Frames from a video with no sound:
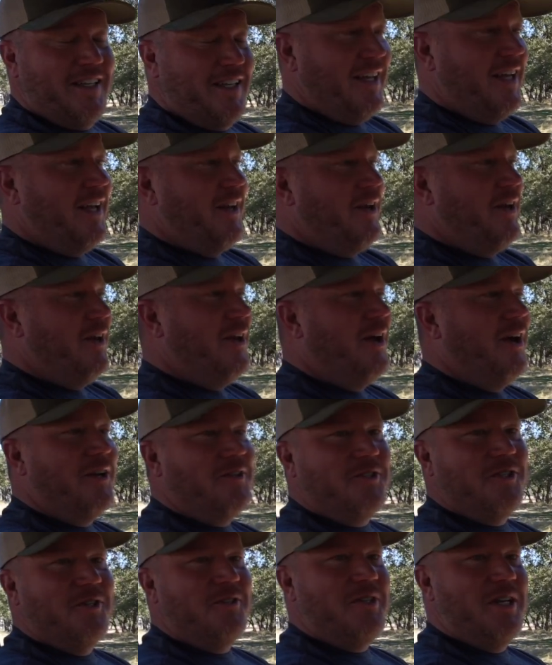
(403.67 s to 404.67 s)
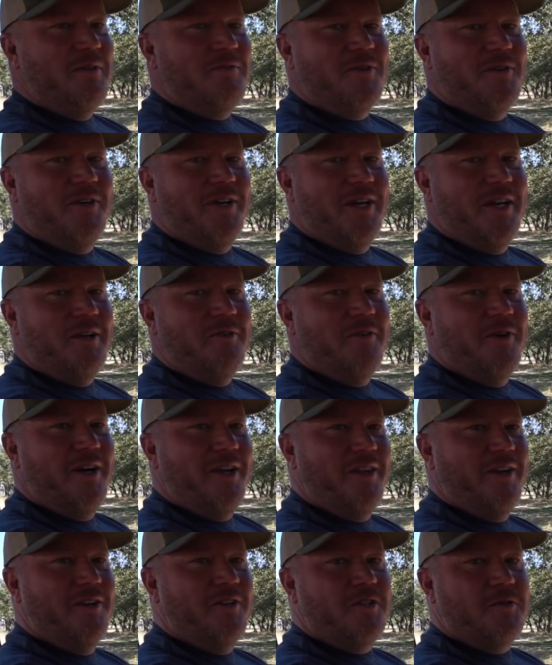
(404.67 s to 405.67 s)
uh, not your typical hunting
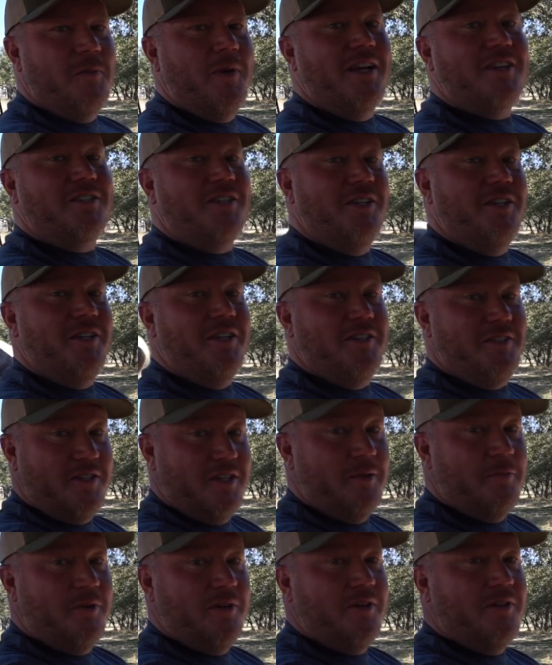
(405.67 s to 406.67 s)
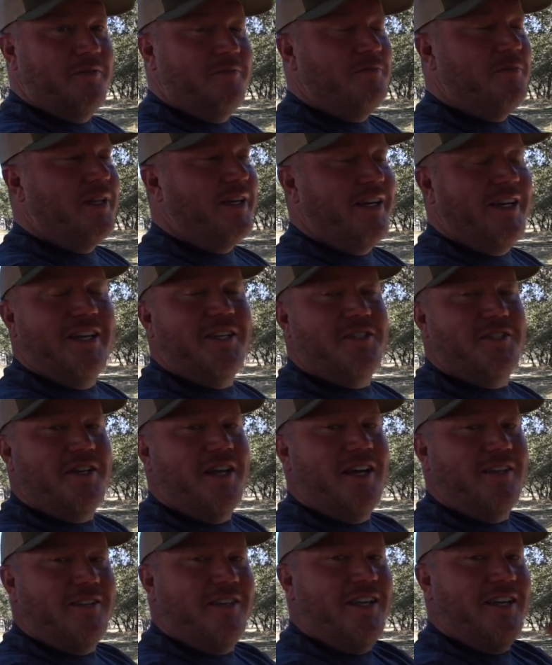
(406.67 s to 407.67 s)
weather, especially in December, but it is
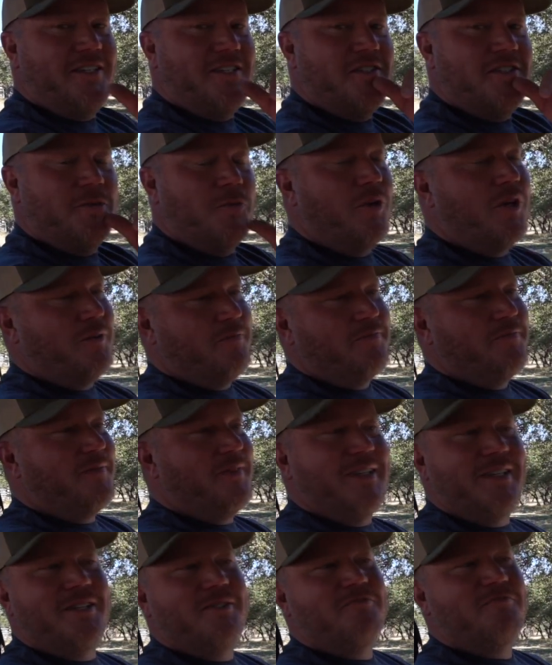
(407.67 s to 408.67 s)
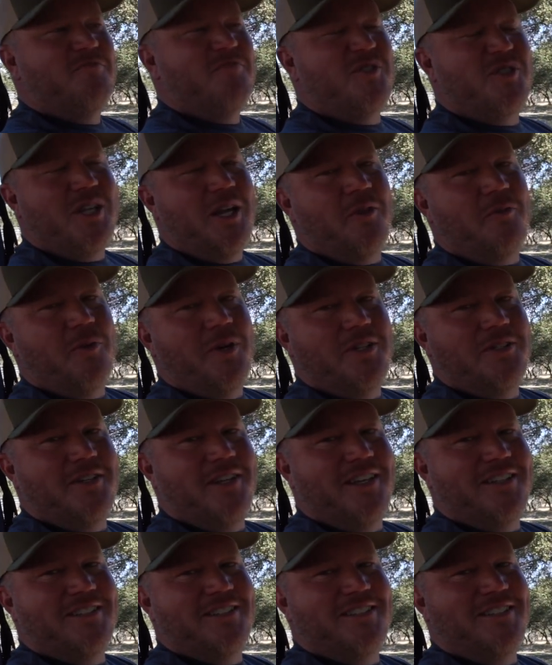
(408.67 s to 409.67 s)
South Texas. Well, Southwest
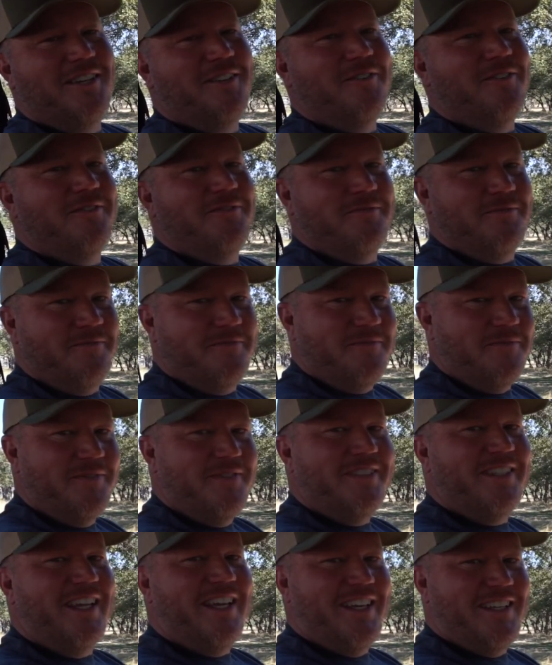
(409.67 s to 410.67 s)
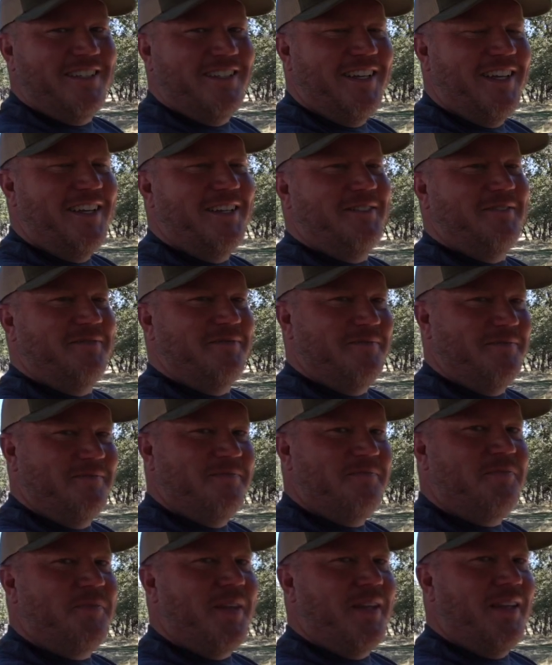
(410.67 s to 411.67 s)
Texas. So. Southwest Texas, yes, yeah.
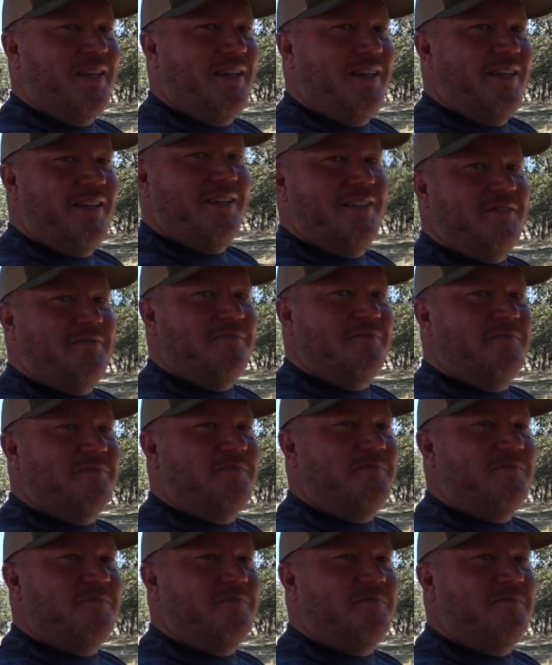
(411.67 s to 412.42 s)
Okay. Yeah, and it's what,